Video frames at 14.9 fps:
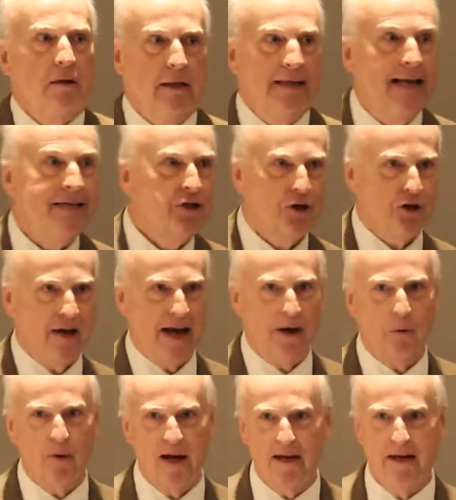Yesterday,
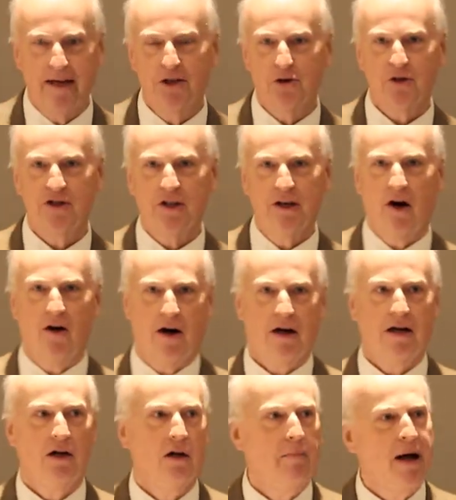I read an interesting
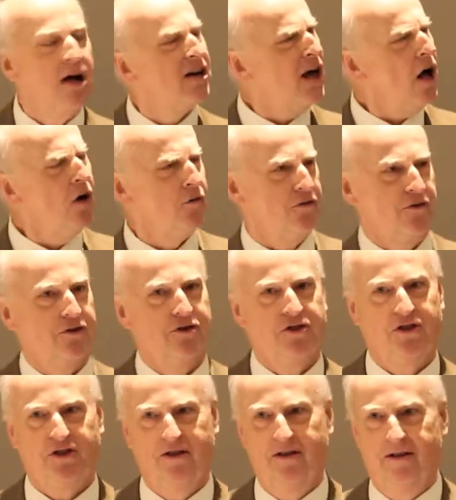article about
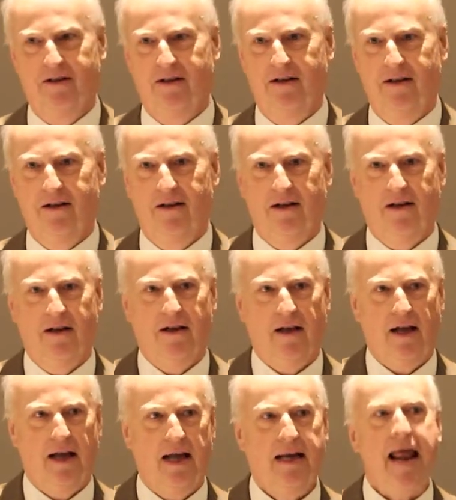golfers
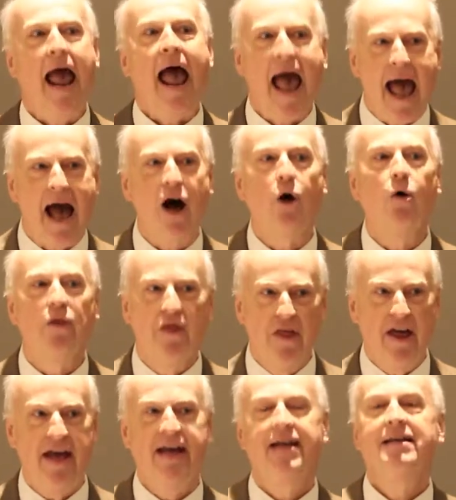and how
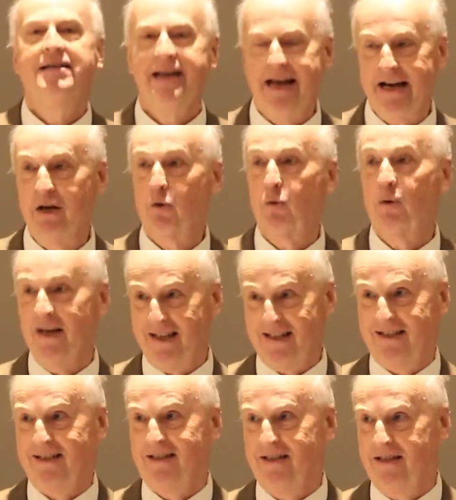they take
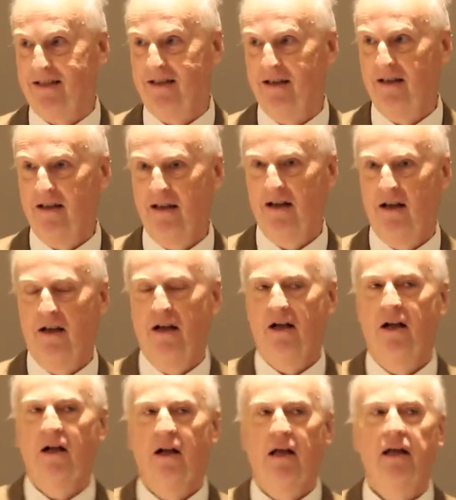risks
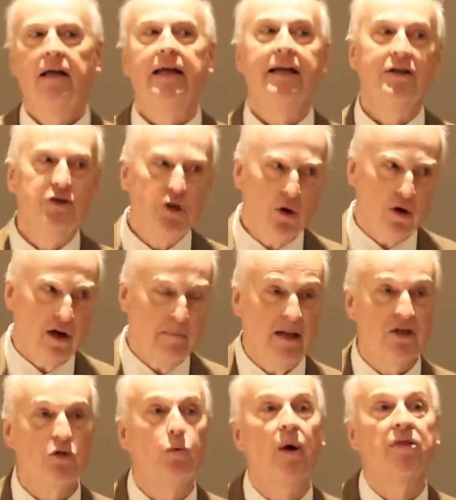in
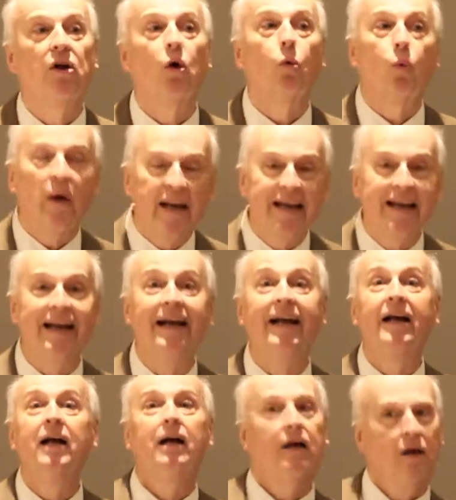tournaments when they're
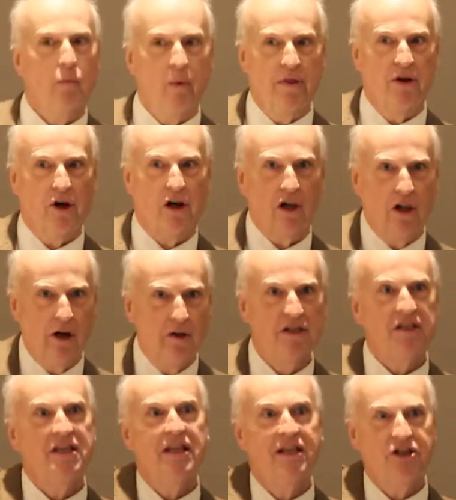winning, when they're
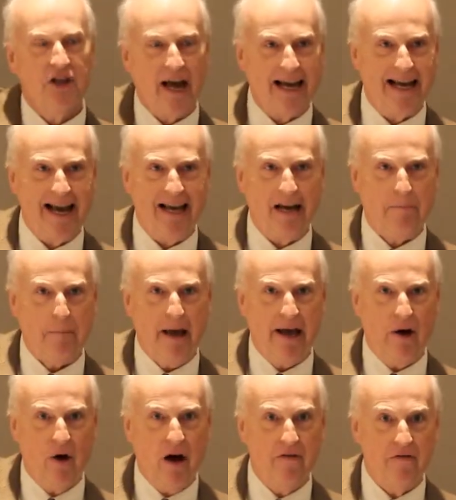close to the gigantic
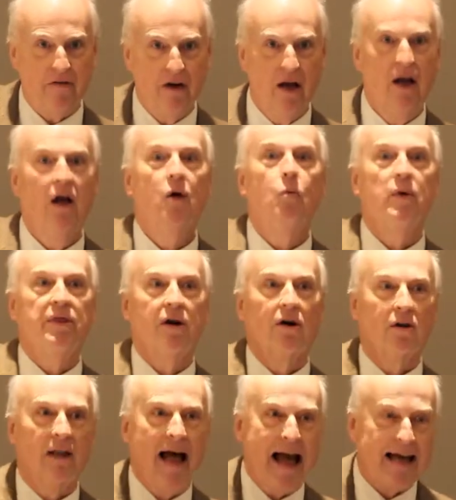payoff, when they're
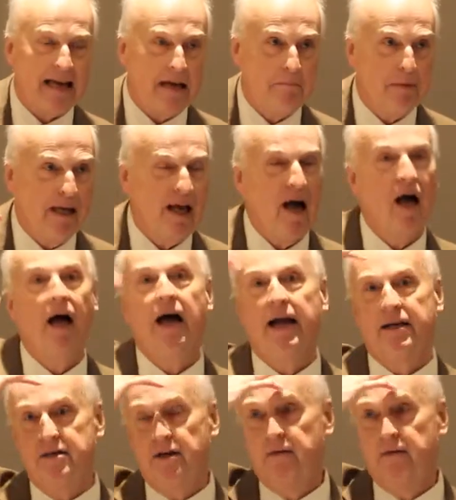lagging behind.